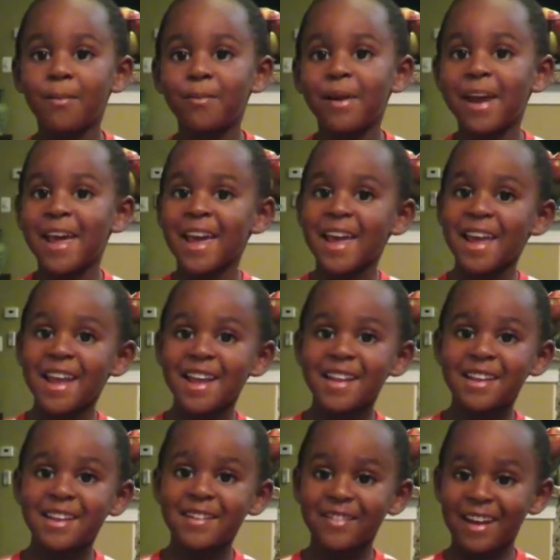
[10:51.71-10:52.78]

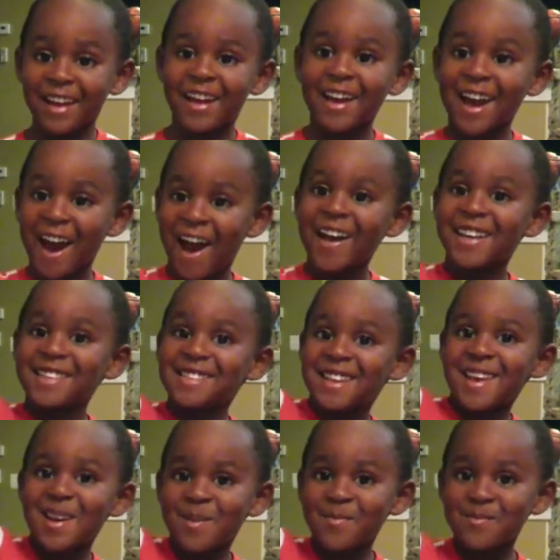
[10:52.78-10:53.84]
made in God's
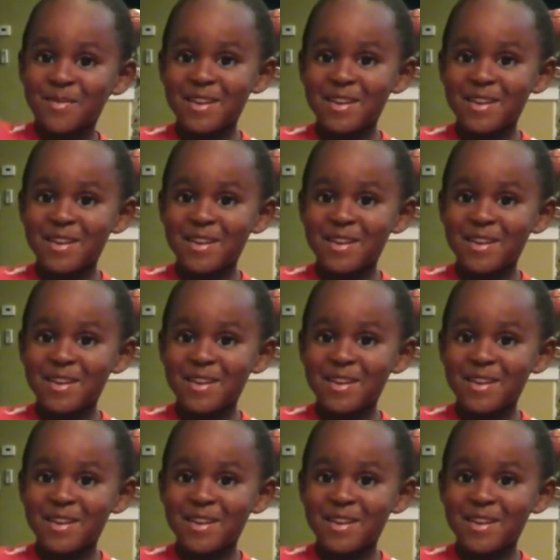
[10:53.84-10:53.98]
hand.